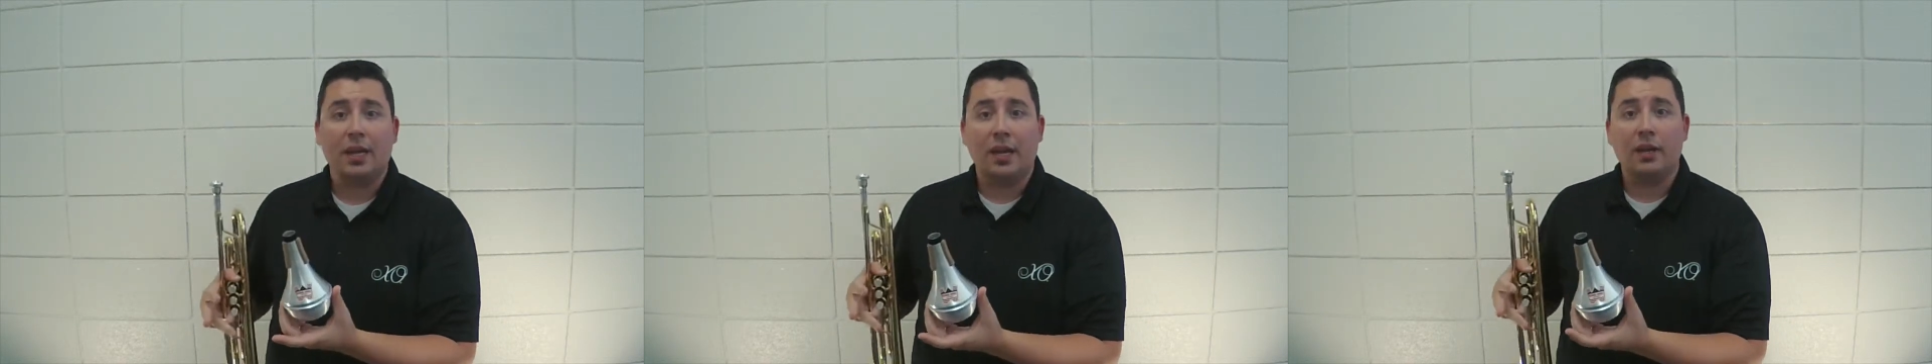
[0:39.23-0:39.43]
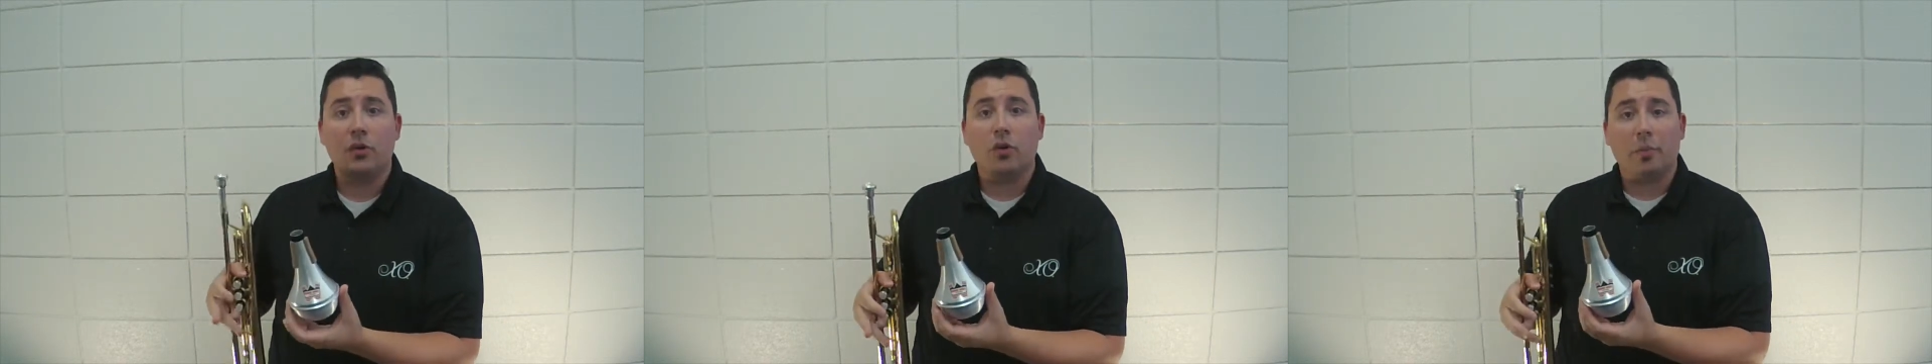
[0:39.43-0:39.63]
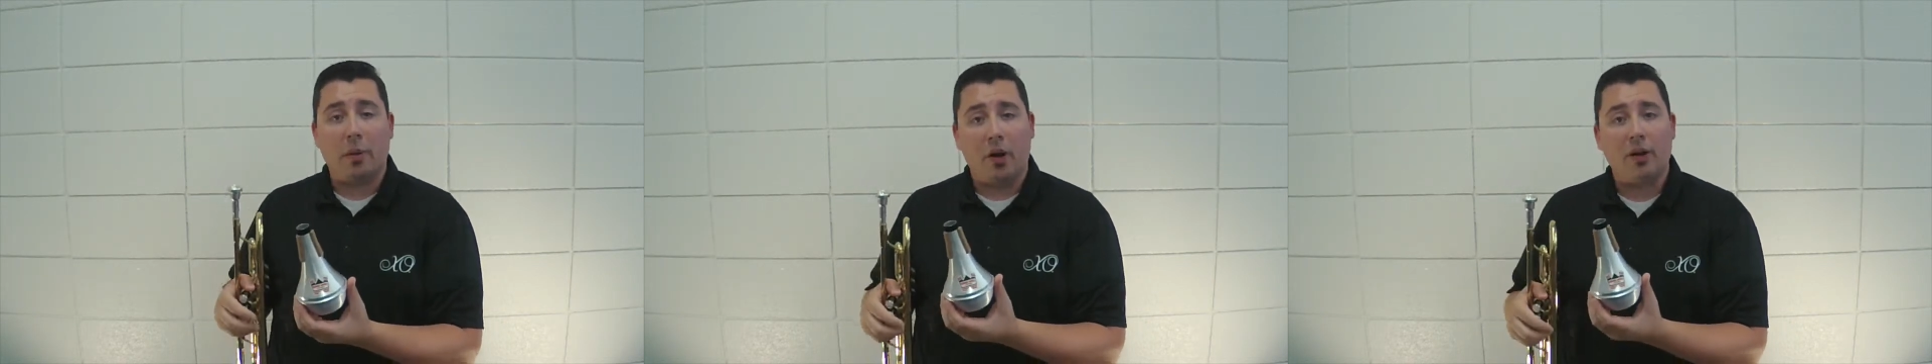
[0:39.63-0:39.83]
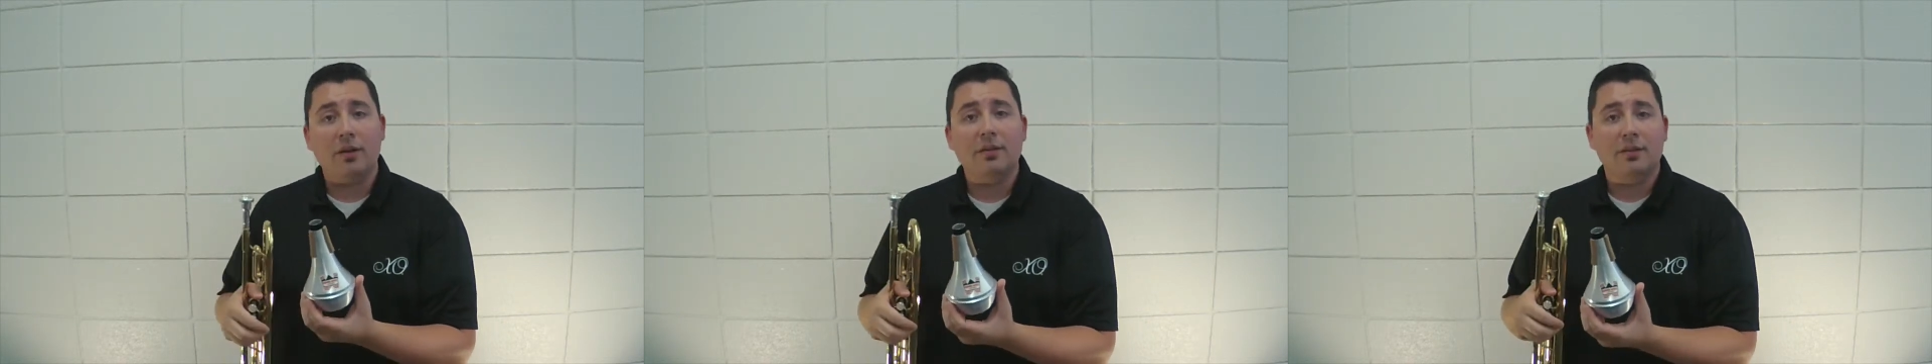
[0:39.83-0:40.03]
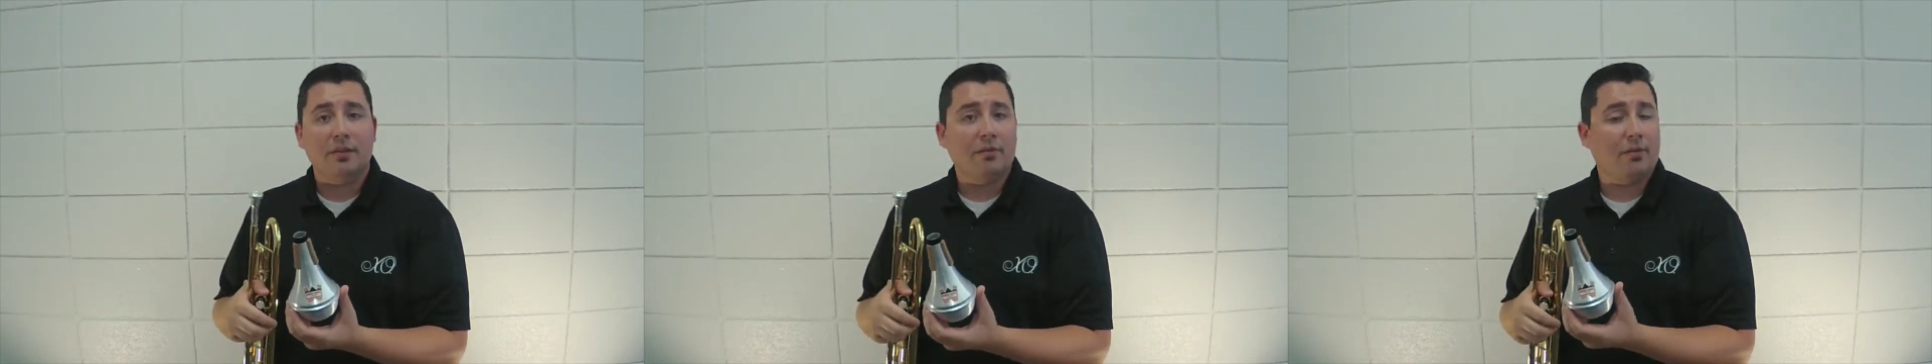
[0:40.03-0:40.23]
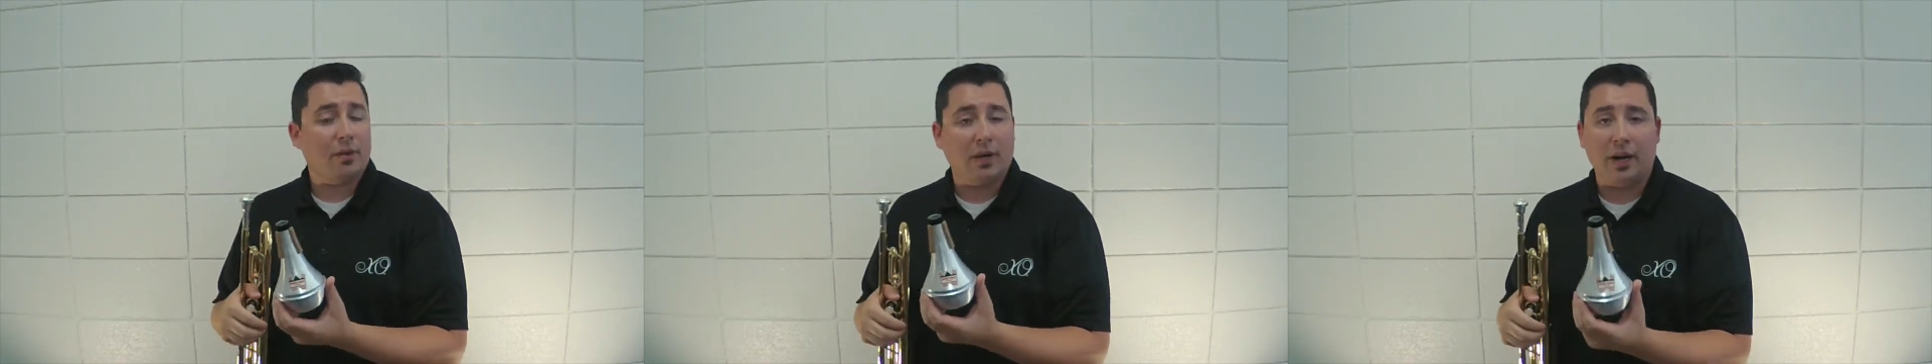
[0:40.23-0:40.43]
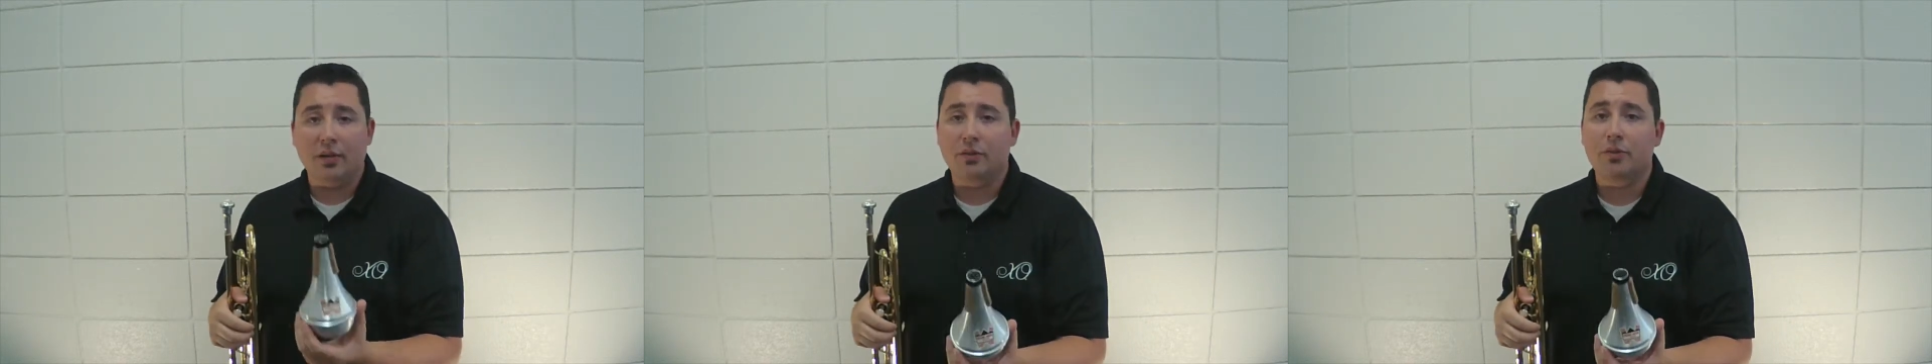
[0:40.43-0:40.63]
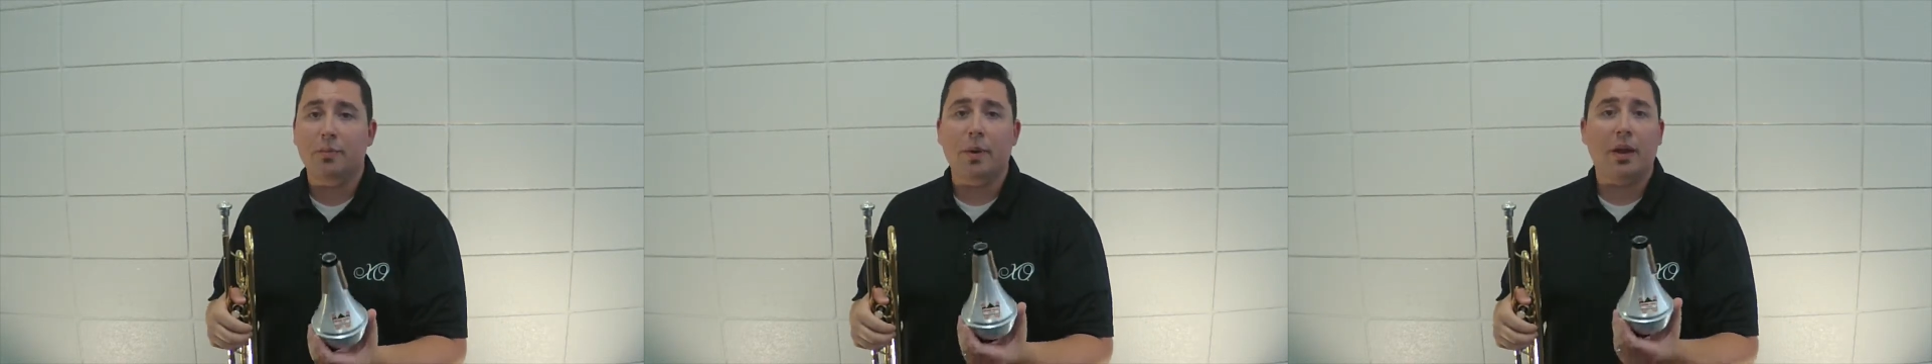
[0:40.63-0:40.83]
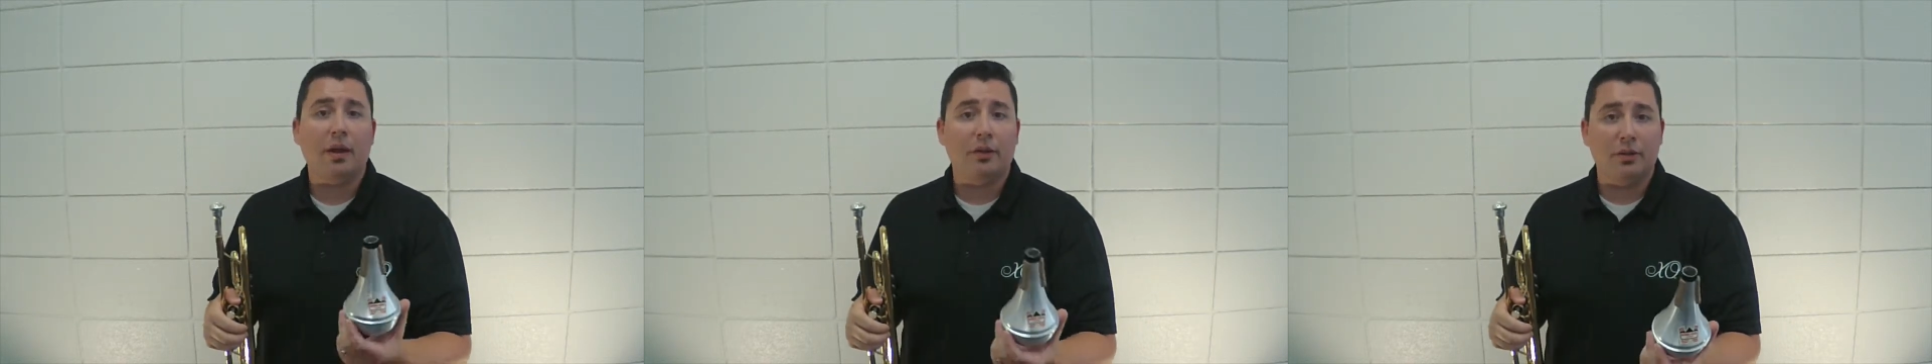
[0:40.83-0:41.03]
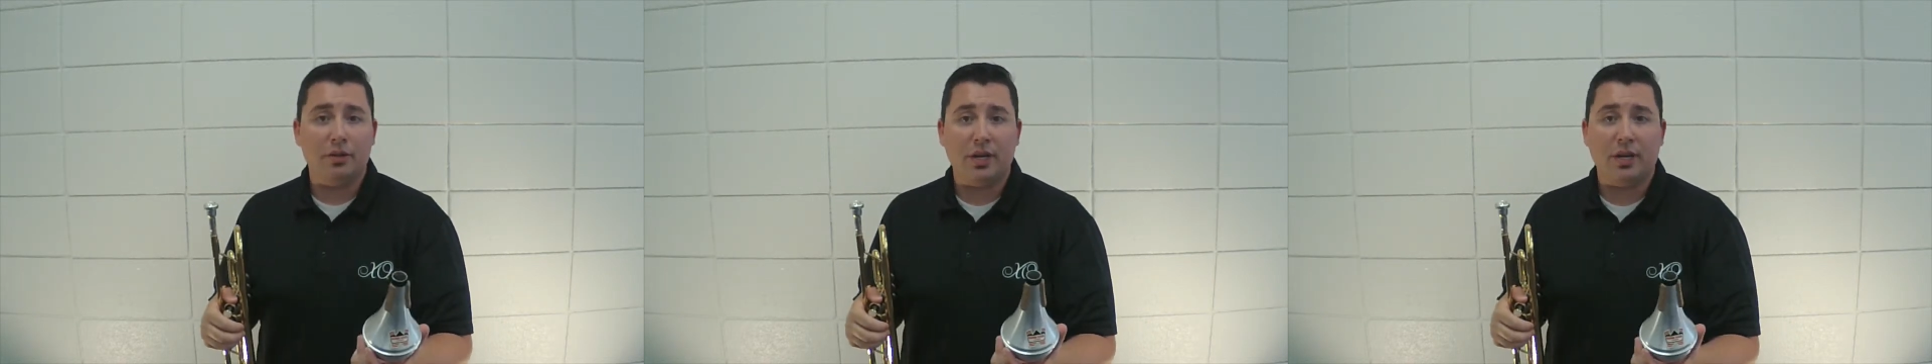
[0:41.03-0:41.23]
in your part for concert
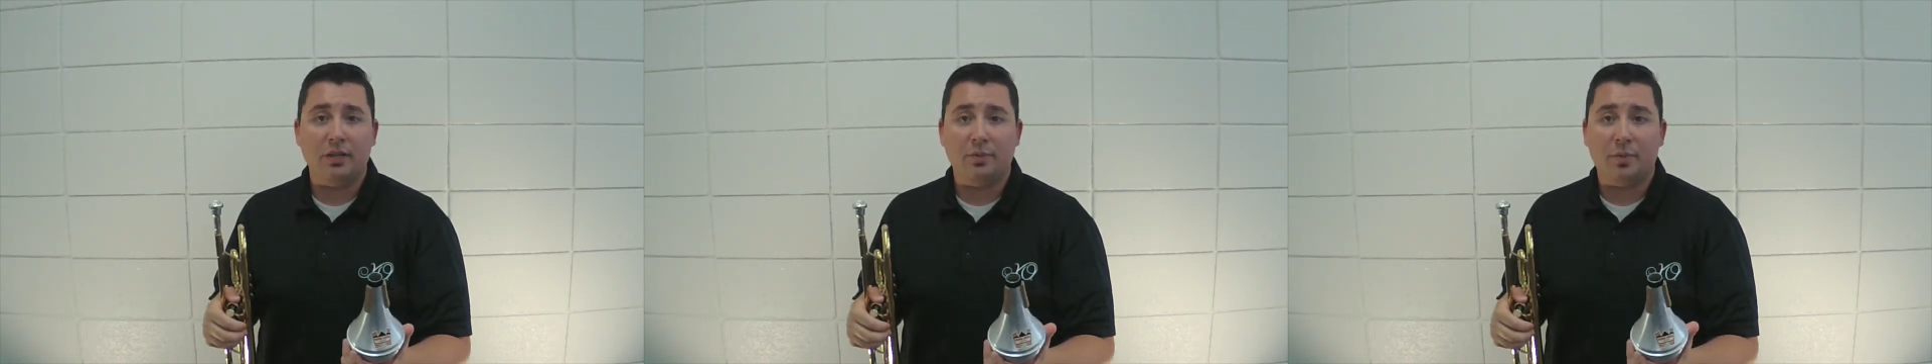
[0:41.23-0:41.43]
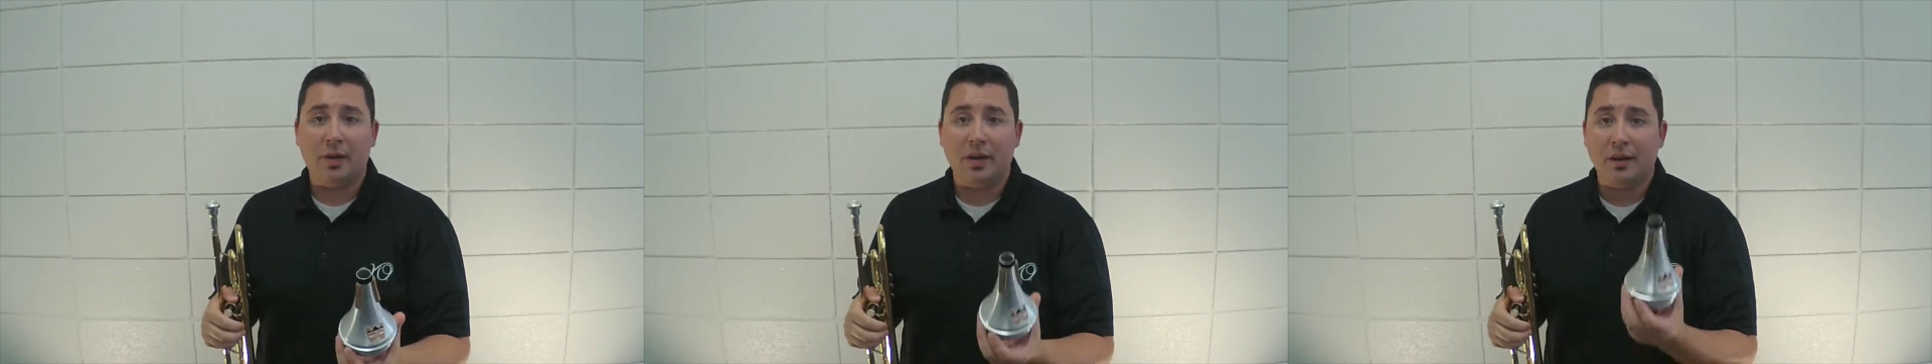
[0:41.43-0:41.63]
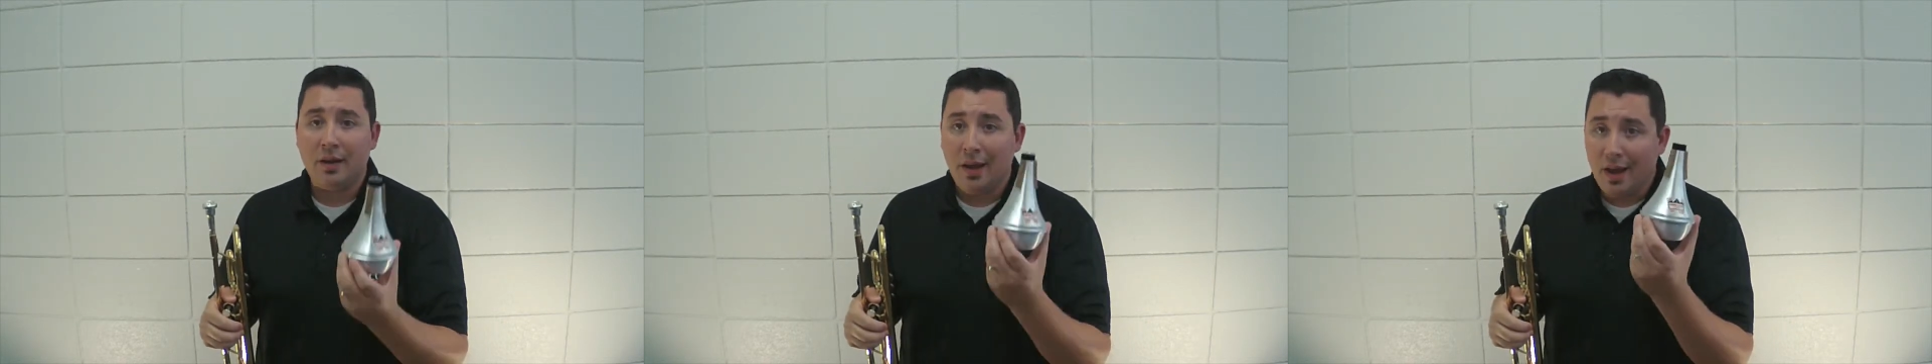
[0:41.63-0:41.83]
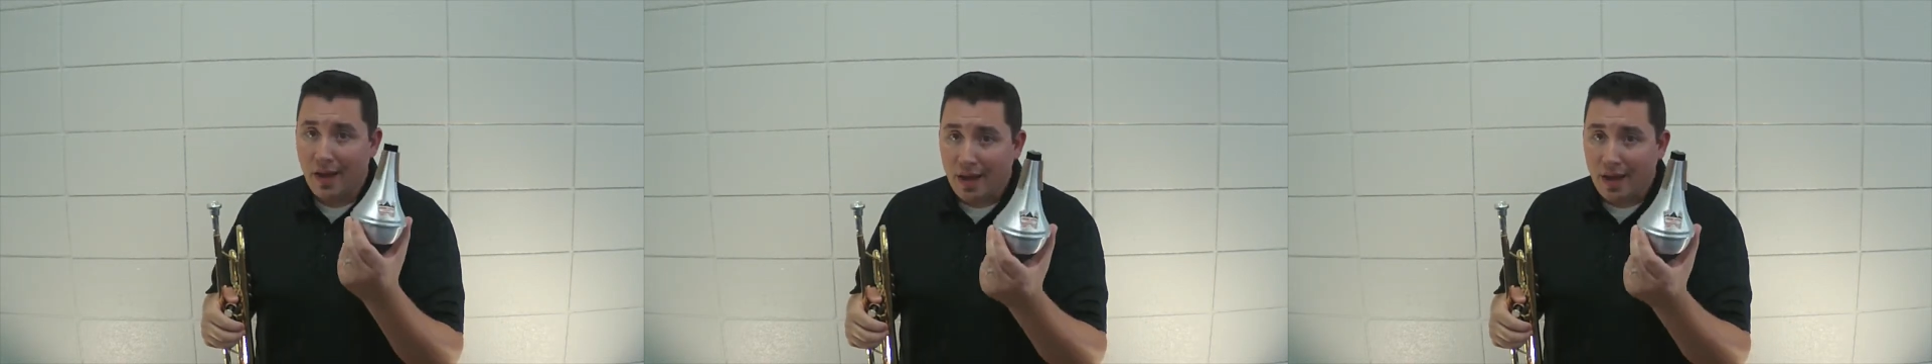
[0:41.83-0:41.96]
band or jazz band,